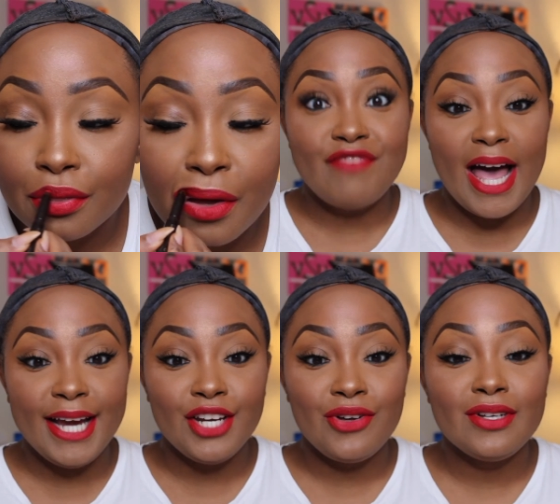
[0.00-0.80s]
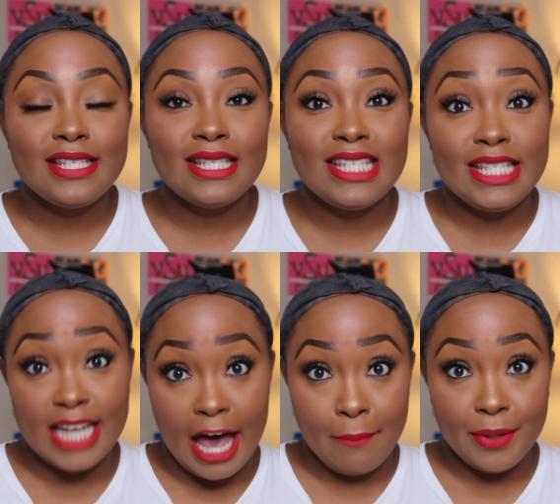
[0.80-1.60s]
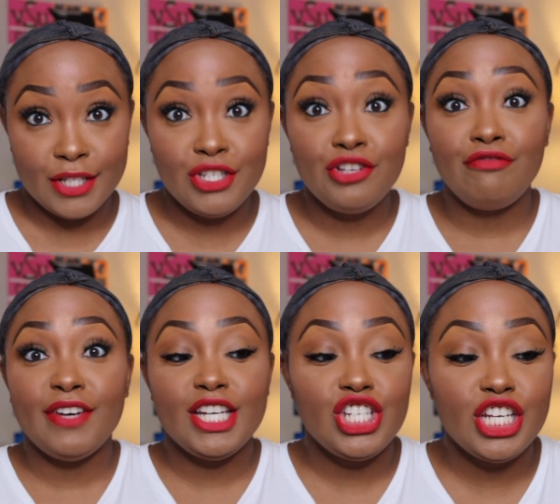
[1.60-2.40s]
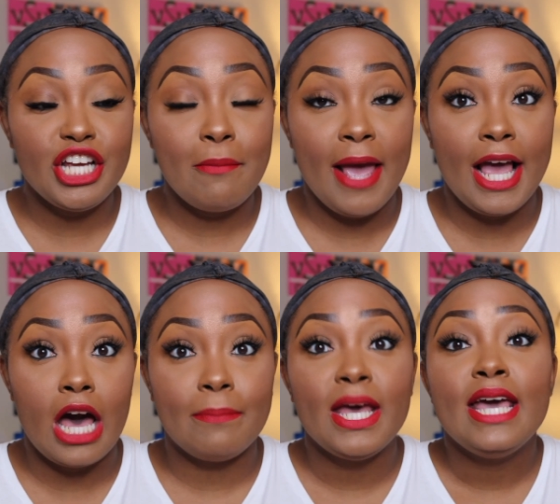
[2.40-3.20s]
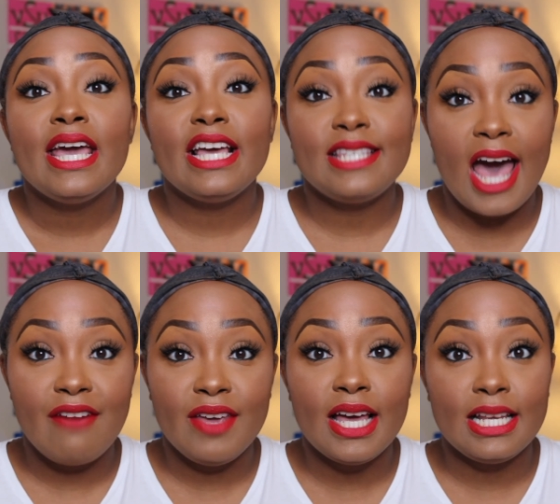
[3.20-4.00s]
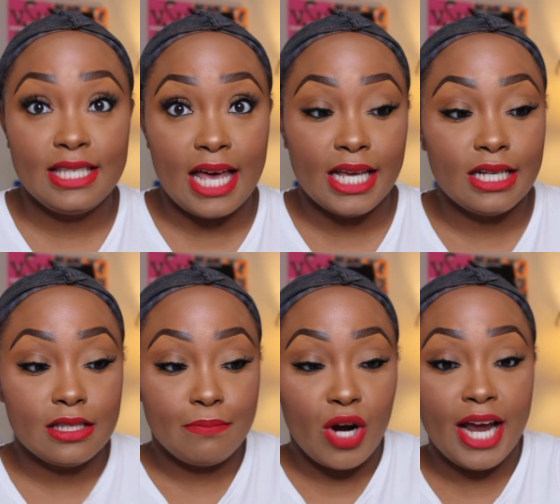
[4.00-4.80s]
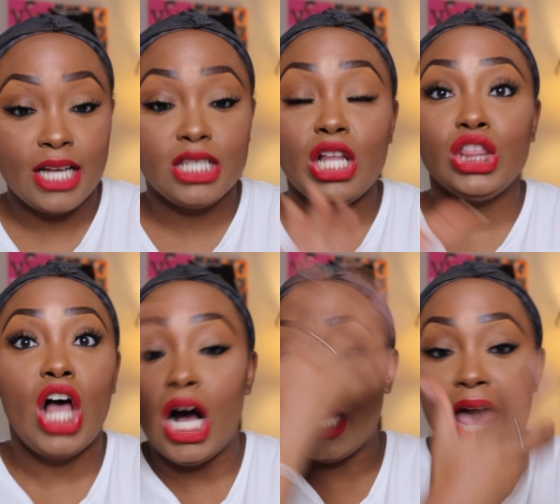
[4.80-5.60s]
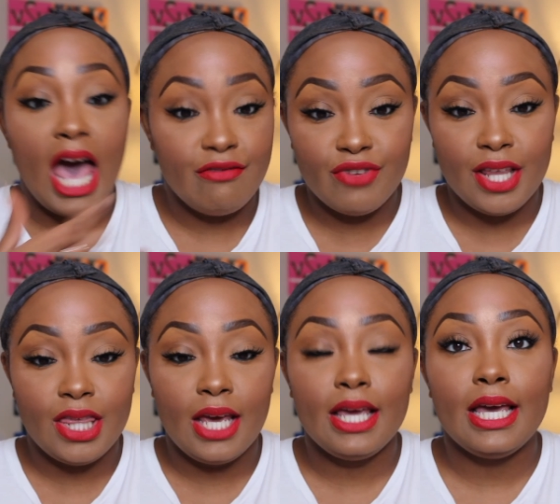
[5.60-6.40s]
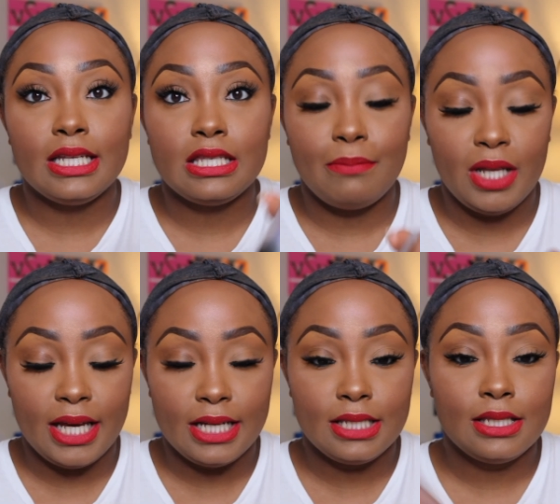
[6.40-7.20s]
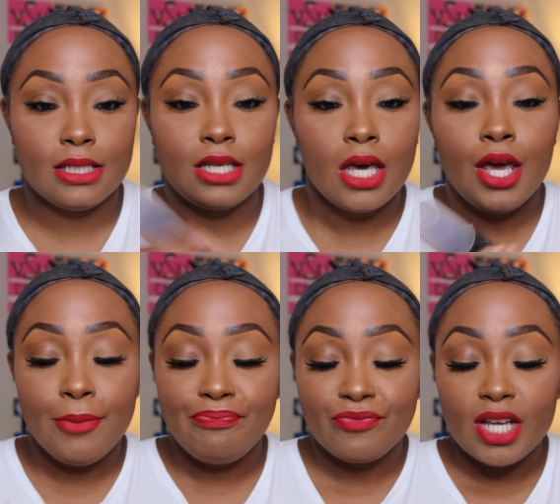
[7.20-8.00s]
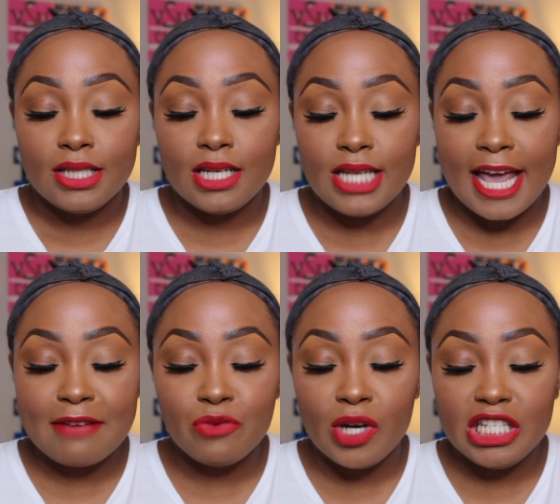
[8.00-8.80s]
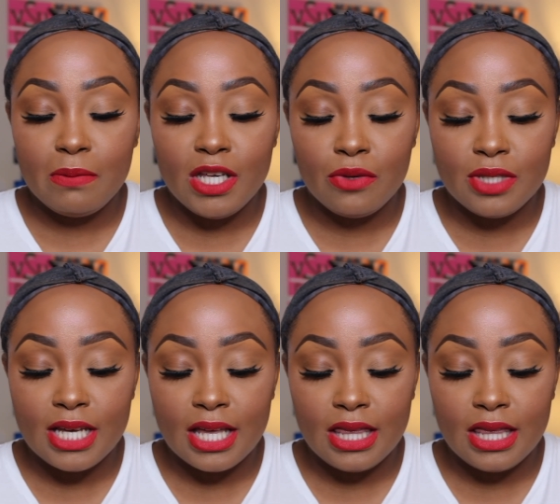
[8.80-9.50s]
Final step to finishing your makeup is having a setting spray to lock everything into place. Today I'm going to be using